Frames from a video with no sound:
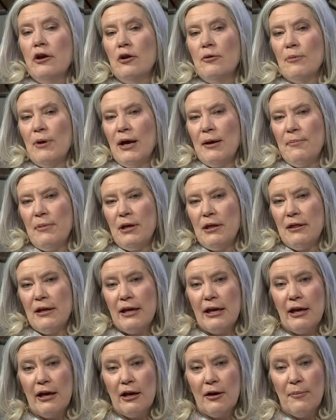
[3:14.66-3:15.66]
You might be
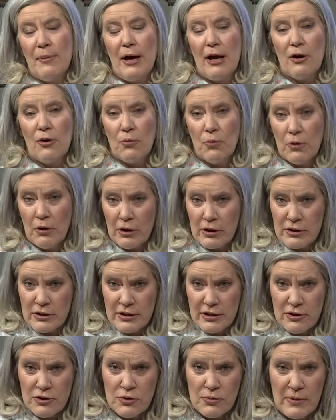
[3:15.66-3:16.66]
thinking about a work
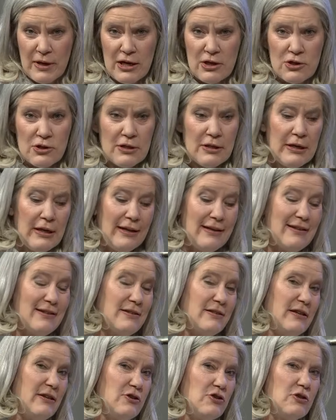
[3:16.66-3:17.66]
situation, a
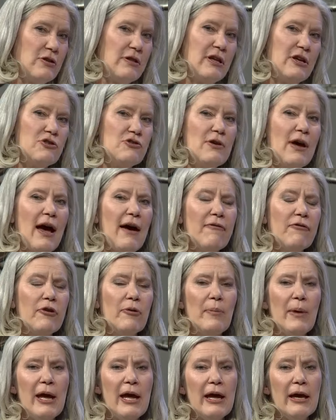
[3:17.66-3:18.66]
decision that you have
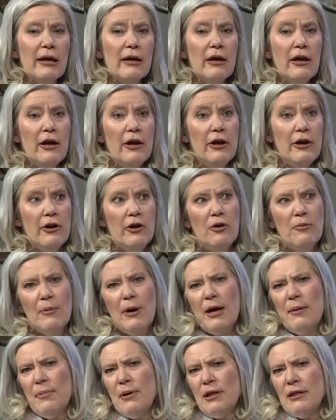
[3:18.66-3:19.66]
to make. You
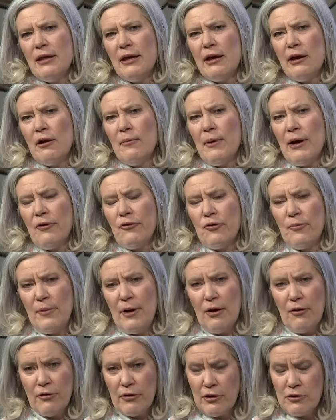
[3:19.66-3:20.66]
might be thinking about some
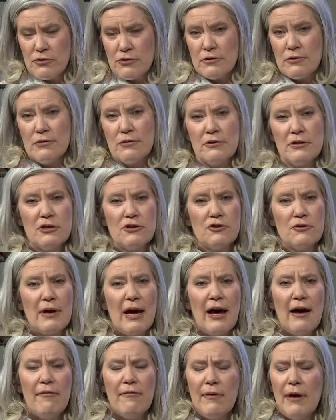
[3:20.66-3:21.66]
health concerns that you
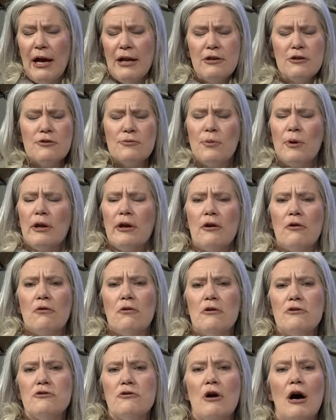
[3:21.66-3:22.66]
have. I just want to
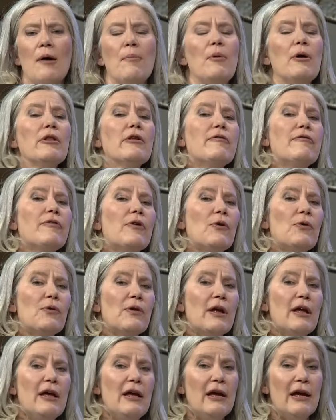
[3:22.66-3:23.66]
encourage you, hop on the
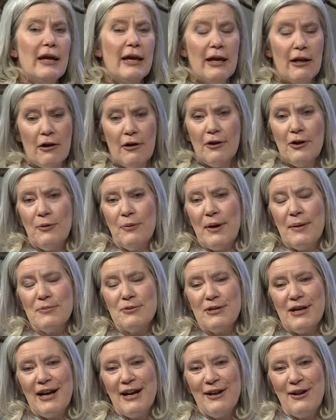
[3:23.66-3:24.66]
phone, get on the
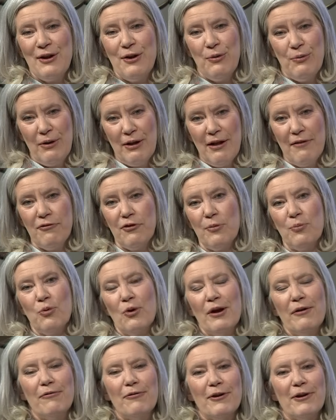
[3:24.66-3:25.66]
website. We love to
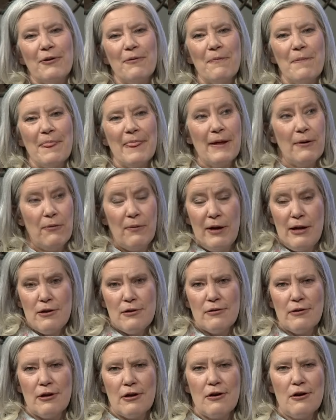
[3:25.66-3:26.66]
pray for you. And we
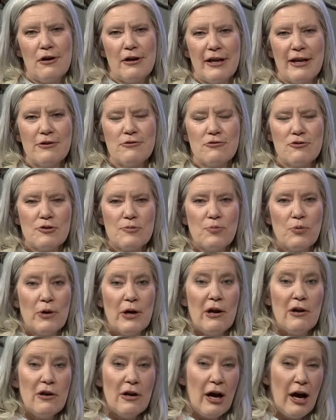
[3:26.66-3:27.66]
know that God answers
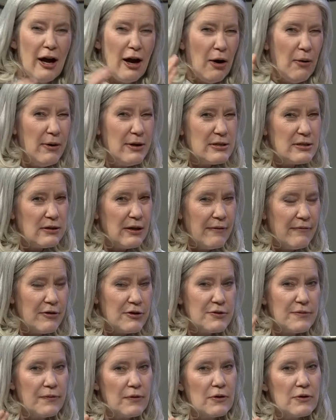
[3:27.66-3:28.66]
prayer. And I always love
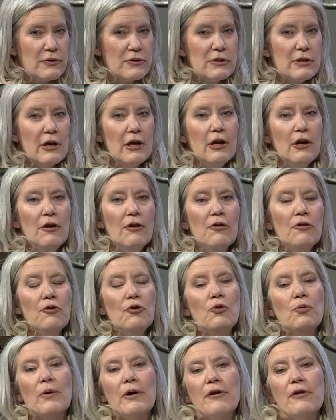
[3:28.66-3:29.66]
this verse.
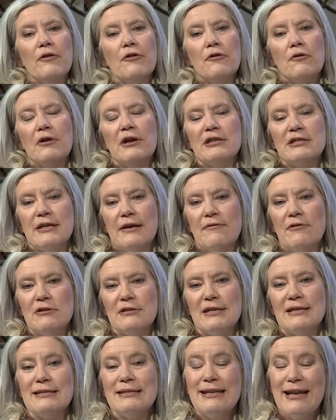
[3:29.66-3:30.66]
Luke
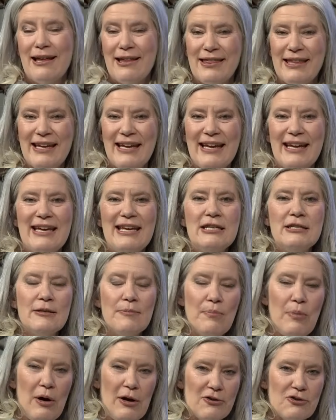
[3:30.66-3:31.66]
1:37 says, nothing is
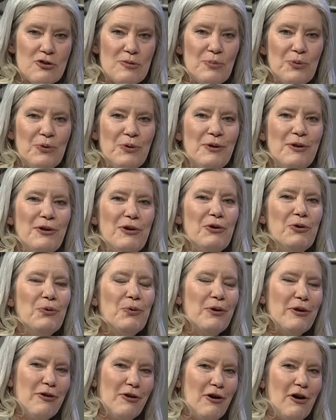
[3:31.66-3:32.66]
impossible
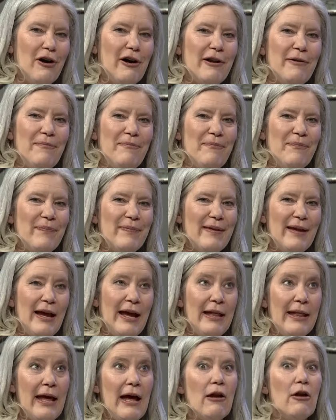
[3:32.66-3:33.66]
with God.
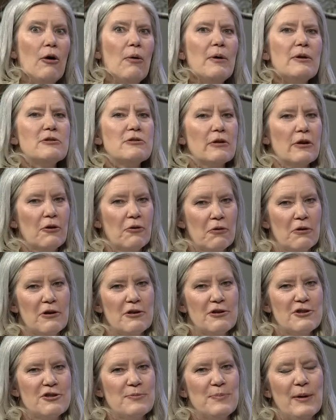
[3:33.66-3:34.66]
And that always
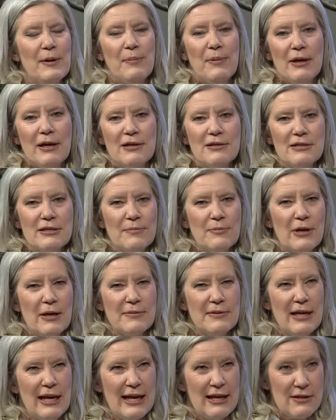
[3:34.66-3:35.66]
encourages me because
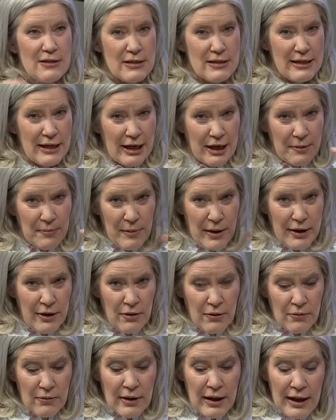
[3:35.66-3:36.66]
sometimes I get stuck in my
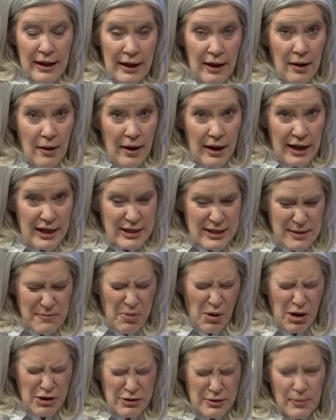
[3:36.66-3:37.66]
own, it's
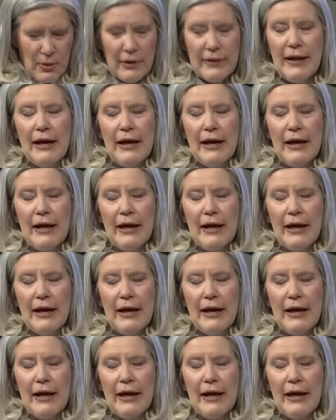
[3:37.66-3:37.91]
impossible.